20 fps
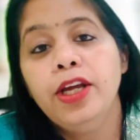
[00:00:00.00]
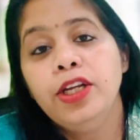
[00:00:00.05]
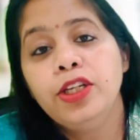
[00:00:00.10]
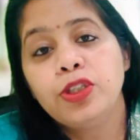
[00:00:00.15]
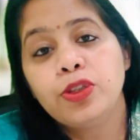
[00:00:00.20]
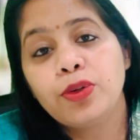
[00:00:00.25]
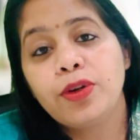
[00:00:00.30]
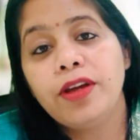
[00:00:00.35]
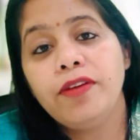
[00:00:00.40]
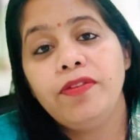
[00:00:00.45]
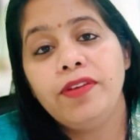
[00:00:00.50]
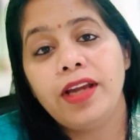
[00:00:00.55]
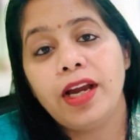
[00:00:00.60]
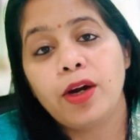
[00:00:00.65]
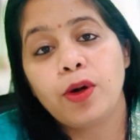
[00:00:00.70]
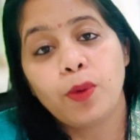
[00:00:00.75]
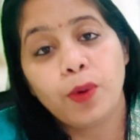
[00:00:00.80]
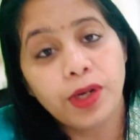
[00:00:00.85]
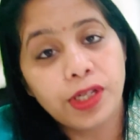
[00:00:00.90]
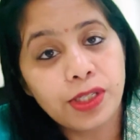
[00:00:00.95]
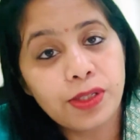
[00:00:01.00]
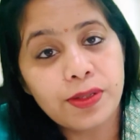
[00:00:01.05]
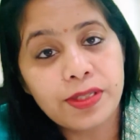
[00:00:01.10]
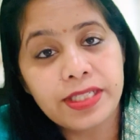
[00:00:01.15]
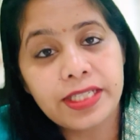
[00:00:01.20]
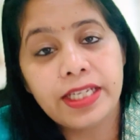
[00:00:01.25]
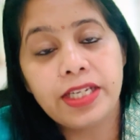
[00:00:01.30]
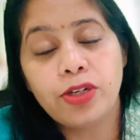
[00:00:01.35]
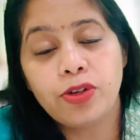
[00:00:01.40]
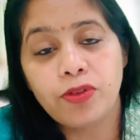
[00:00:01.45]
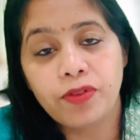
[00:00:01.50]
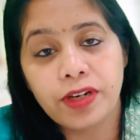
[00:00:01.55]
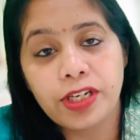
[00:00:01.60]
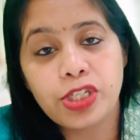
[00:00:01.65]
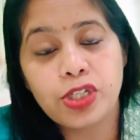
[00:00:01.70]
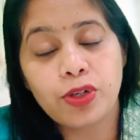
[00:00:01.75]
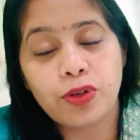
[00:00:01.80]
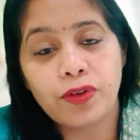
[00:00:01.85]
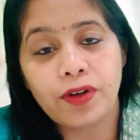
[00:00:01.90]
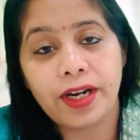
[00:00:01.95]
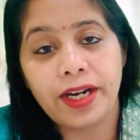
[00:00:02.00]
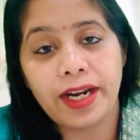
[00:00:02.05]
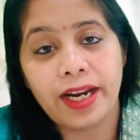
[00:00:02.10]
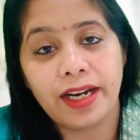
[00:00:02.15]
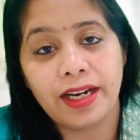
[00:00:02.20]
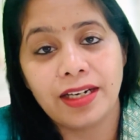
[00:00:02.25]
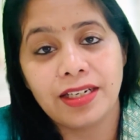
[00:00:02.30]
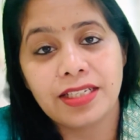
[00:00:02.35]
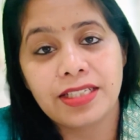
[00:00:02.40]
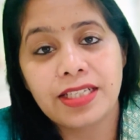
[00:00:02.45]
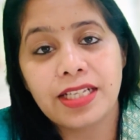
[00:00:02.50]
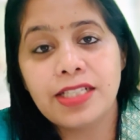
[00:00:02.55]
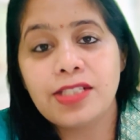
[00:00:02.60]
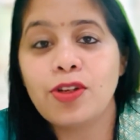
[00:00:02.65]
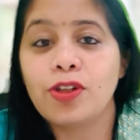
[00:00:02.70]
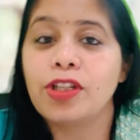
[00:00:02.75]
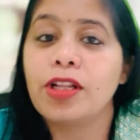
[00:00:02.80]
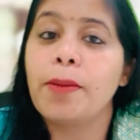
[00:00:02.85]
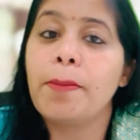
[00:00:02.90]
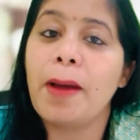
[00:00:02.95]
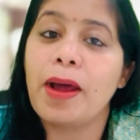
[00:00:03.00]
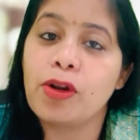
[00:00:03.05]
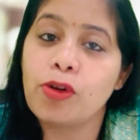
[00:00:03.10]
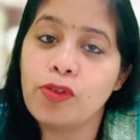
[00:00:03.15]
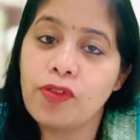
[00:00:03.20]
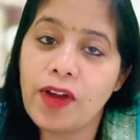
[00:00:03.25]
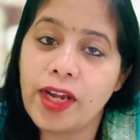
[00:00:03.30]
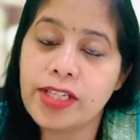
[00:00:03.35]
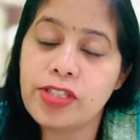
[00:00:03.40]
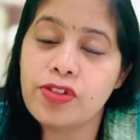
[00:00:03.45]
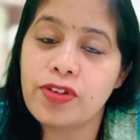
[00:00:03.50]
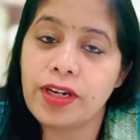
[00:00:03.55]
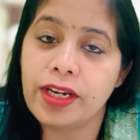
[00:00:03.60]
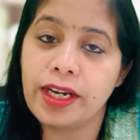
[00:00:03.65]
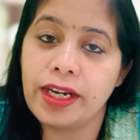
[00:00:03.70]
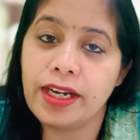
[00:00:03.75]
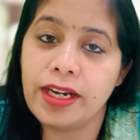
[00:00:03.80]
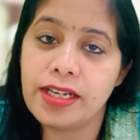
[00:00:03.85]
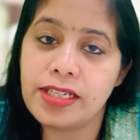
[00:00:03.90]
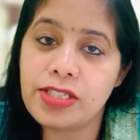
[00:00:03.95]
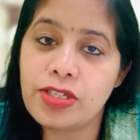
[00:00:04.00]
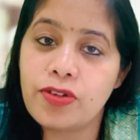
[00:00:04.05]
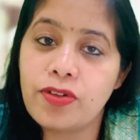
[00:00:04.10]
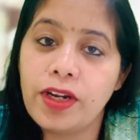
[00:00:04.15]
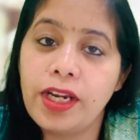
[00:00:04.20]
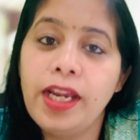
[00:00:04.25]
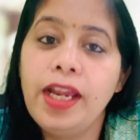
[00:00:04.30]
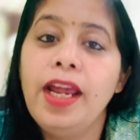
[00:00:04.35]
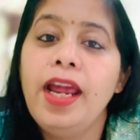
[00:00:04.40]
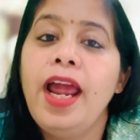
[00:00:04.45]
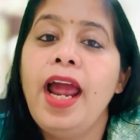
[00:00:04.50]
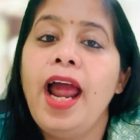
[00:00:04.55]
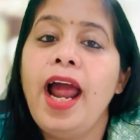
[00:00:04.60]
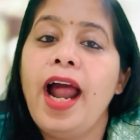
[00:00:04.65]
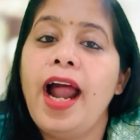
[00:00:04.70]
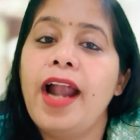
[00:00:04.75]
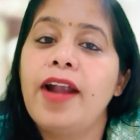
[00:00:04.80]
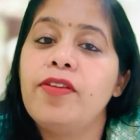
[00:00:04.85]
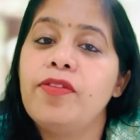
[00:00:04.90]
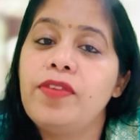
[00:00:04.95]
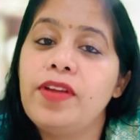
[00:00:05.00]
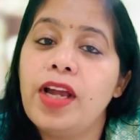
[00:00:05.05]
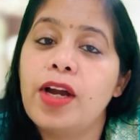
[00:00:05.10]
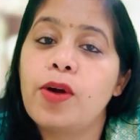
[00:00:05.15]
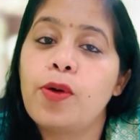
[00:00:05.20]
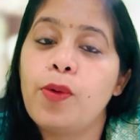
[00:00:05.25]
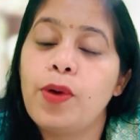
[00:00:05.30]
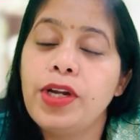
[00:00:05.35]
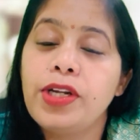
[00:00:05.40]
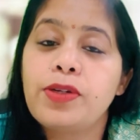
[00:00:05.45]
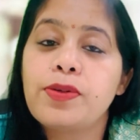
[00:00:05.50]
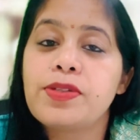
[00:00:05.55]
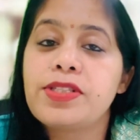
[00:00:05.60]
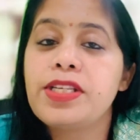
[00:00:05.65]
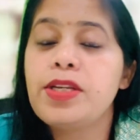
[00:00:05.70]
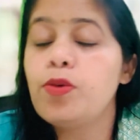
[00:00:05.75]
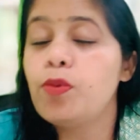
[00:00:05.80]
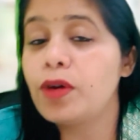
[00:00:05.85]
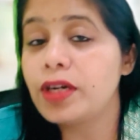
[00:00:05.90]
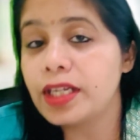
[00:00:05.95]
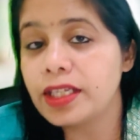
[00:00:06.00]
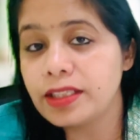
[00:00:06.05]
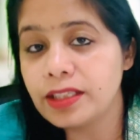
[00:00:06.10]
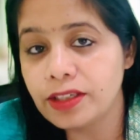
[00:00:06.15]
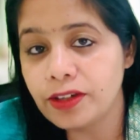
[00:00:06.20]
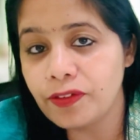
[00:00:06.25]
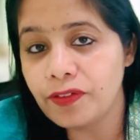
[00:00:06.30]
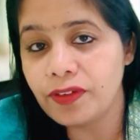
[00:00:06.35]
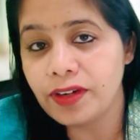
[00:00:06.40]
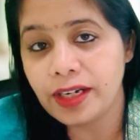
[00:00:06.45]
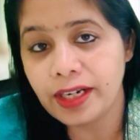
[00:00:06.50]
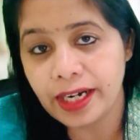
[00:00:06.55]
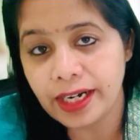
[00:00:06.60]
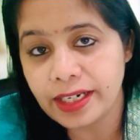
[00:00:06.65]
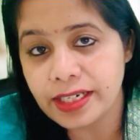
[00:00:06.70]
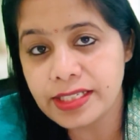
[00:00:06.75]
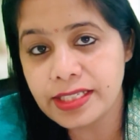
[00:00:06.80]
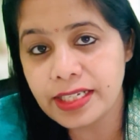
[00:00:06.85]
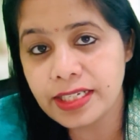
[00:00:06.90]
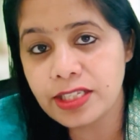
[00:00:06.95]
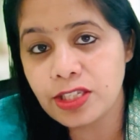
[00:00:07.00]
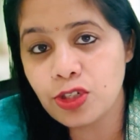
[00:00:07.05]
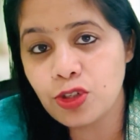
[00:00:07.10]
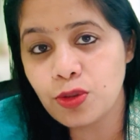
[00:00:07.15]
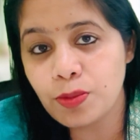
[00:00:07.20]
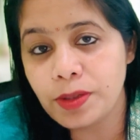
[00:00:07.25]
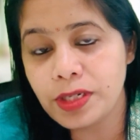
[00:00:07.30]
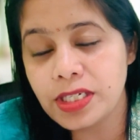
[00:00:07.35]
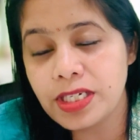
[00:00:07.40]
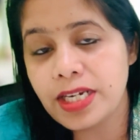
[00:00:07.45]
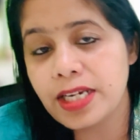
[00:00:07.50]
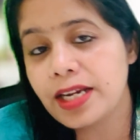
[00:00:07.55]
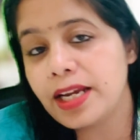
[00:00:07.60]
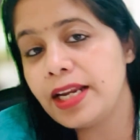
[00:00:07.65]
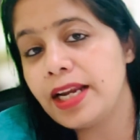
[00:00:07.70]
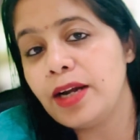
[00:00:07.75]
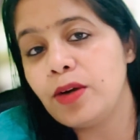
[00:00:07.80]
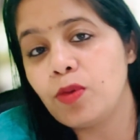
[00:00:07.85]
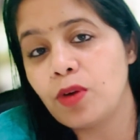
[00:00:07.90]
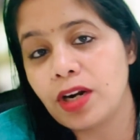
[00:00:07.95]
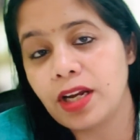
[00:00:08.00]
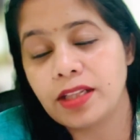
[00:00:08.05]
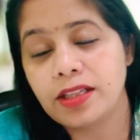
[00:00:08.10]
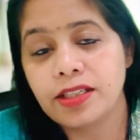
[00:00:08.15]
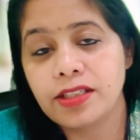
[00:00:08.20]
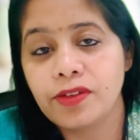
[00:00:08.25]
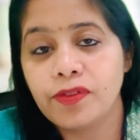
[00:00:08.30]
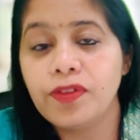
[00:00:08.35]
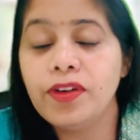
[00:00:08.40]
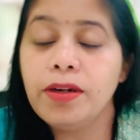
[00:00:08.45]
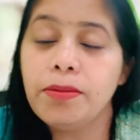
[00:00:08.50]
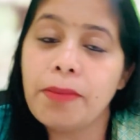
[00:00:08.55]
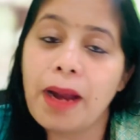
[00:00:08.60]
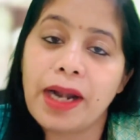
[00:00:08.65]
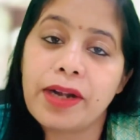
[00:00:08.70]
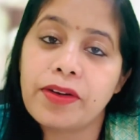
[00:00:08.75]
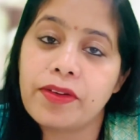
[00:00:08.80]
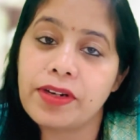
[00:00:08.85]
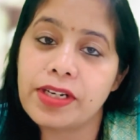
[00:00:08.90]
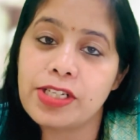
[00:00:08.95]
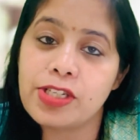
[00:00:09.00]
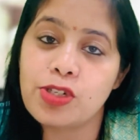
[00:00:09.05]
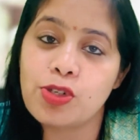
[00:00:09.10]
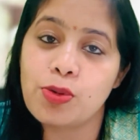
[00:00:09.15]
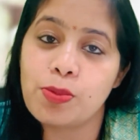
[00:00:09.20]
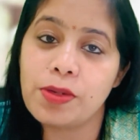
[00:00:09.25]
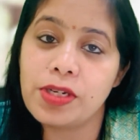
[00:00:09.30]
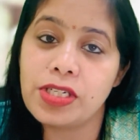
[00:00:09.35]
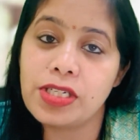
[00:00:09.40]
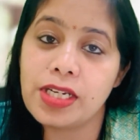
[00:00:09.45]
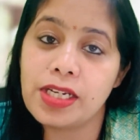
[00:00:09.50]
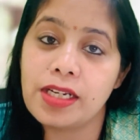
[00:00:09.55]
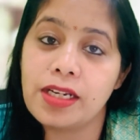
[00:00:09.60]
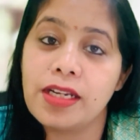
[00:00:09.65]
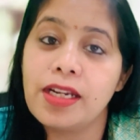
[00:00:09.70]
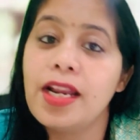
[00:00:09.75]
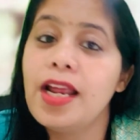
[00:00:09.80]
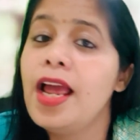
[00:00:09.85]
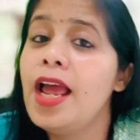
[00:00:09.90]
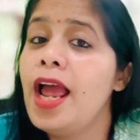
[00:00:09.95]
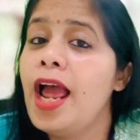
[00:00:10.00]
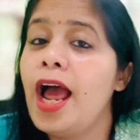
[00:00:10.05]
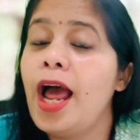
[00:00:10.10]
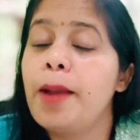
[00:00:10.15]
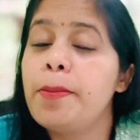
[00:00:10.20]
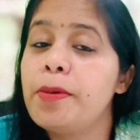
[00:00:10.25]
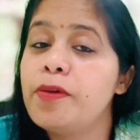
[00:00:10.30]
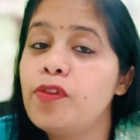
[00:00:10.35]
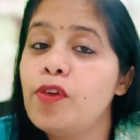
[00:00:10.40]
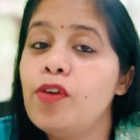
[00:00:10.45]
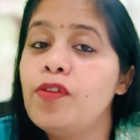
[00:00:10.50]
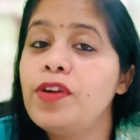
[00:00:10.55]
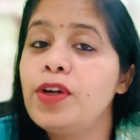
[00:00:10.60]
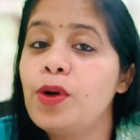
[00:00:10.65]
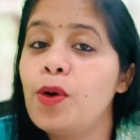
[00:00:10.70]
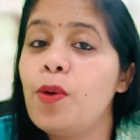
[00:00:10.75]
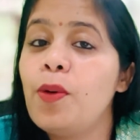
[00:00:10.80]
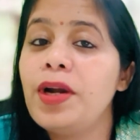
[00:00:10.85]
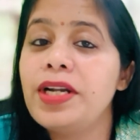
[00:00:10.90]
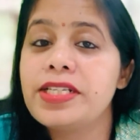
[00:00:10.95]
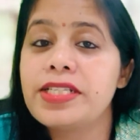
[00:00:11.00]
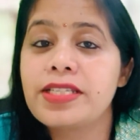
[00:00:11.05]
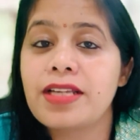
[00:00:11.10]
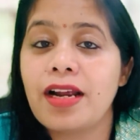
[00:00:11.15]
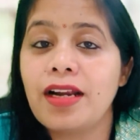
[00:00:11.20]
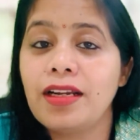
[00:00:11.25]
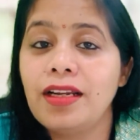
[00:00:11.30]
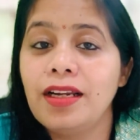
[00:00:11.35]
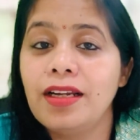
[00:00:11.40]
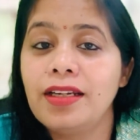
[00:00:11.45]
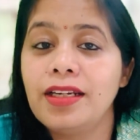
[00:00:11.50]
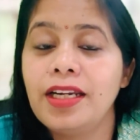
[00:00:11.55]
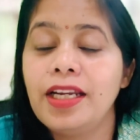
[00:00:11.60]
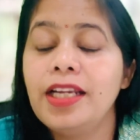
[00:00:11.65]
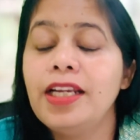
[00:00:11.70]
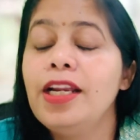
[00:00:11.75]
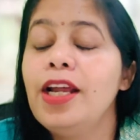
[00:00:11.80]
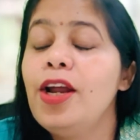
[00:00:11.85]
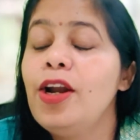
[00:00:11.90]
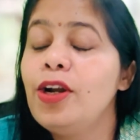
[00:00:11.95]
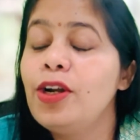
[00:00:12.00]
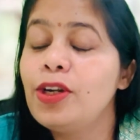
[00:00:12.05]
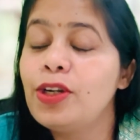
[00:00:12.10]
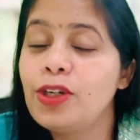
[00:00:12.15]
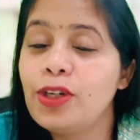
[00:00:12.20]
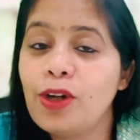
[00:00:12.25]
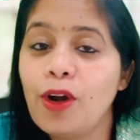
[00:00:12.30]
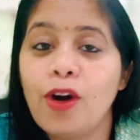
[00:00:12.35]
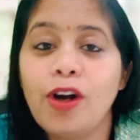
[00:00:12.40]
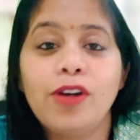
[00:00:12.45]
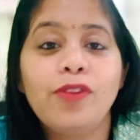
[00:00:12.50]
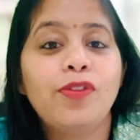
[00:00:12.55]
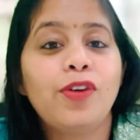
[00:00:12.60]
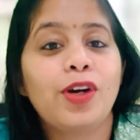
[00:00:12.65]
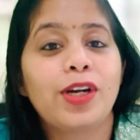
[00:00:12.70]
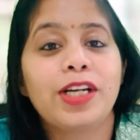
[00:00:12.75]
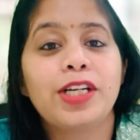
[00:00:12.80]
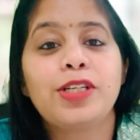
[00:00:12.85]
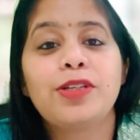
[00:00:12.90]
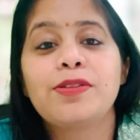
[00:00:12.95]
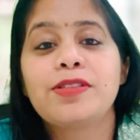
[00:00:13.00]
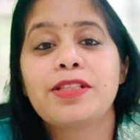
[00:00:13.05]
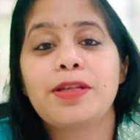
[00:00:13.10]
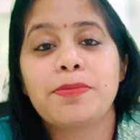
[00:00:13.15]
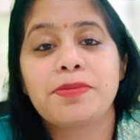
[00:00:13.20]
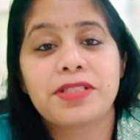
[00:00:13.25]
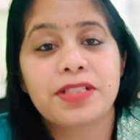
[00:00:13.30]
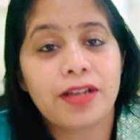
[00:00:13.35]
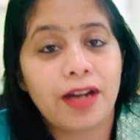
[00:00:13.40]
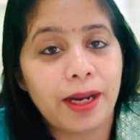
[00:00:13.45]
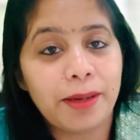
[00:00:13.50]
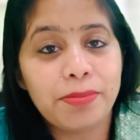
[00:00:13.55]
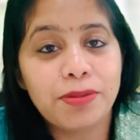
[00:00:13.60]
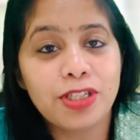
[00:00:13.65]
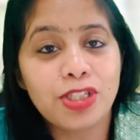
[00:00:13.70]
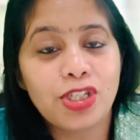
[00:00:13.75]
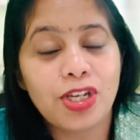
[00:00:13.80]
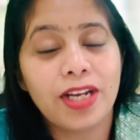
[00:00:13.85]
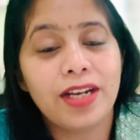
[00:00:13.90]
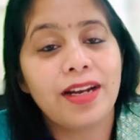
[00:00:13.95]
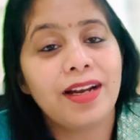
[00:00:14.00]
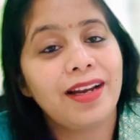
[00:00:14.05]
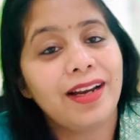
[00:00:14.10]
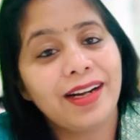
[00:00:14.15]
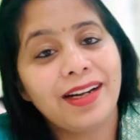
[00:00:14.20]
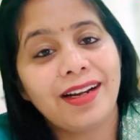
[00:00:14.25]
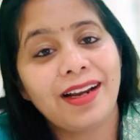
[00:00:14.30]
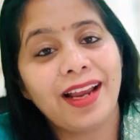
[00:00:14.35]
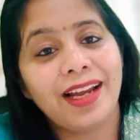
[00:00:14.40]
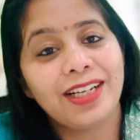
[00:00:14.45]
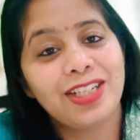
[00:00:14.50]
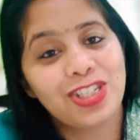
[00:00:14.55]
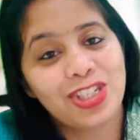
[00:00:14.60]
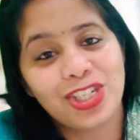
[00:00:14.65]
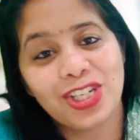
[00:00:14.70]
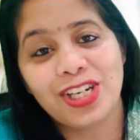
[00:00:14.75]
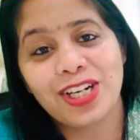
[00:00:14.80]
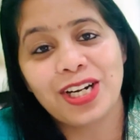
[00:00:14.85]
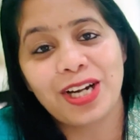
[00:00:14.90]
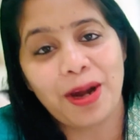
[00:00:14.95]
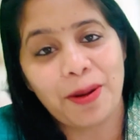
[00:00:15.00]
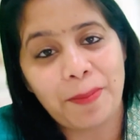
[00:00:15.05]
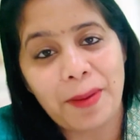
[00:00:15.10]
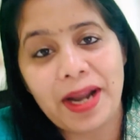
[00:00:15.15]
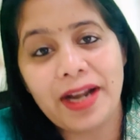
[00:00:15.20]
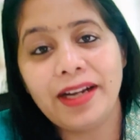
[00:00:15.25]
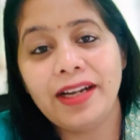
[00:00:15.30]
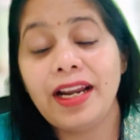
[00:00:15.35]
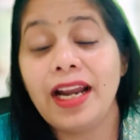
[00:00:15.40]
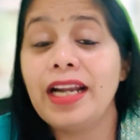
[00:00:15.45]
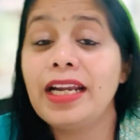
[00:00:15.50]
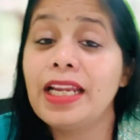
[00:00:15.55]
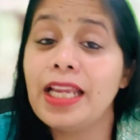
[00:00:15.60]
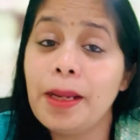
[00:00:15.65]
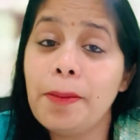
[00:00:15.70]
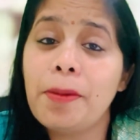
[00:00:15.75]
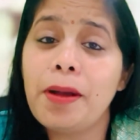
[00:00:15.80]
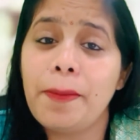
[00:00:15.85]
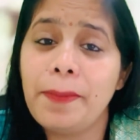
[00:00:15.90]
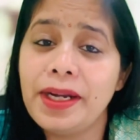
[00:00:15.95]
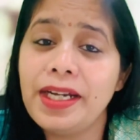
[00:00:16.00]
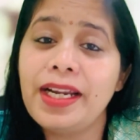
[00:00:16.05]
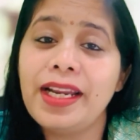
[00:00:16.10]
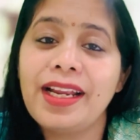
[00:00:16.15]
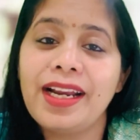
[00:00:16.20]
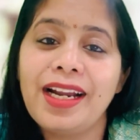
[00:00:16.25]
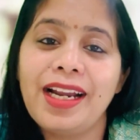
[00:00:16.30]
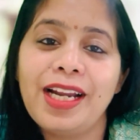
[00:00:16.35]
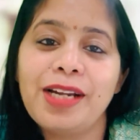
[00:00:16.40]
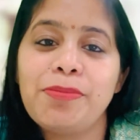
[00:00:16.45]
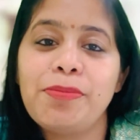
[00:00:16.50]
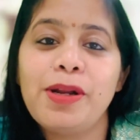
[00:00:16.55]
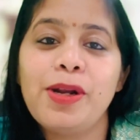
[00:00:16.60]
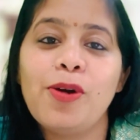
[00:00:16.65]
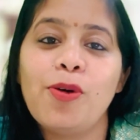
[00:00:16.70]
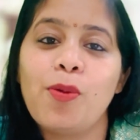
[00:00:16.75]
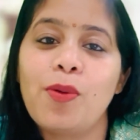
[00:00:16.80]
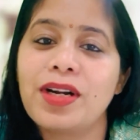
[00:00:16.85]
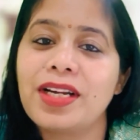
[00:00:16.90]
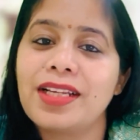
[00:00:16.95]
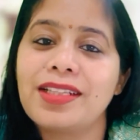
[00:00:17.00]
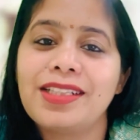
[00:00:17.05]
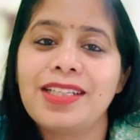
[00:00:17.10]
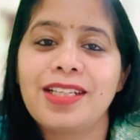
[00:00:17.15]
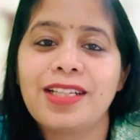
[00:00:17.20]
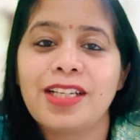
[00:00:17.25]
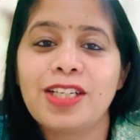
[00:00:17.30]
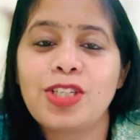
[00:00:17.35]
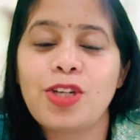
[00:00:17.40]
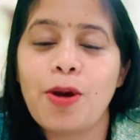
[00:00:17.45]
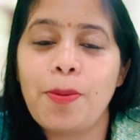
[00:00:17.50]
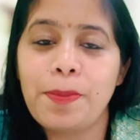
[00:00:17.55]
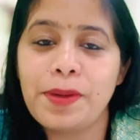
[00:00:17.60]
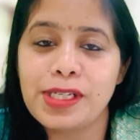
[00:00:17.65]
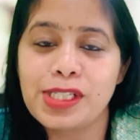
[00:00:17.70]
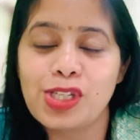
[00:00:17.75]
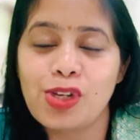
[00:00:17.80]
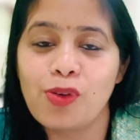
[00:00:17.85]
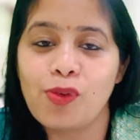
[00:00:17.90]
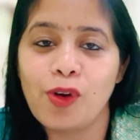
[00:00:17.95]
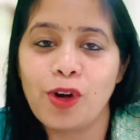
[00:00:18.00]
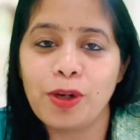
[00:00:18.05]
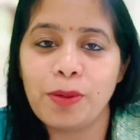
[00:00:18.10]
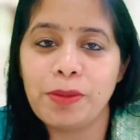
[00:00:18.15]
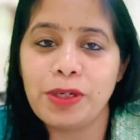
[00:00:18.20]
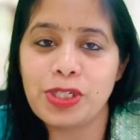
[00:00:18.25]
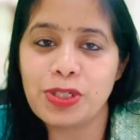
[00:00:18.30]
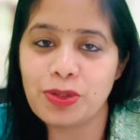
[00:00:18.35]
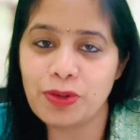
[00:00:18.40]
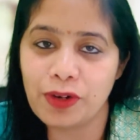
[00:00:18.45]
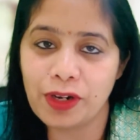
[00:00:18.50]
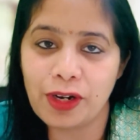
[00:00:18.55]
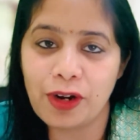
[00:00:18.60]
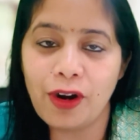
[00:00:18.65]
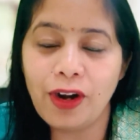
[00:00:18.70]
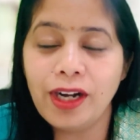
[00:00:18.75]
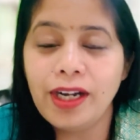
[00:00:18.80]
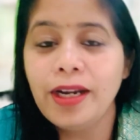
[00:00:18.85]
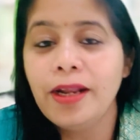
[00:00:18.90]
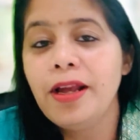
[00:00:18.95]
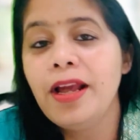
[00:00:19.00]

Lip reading: Today we are going to see ratio trend analysis on the manufacturing industry, and we are going to see what are the different data sets to be taken and what are the different metrics to be taken. And before we go and start learning, don't forget to subscribe the channel, hit like, share, comment, and keep commenting and let me know what are the other topics you want me to record.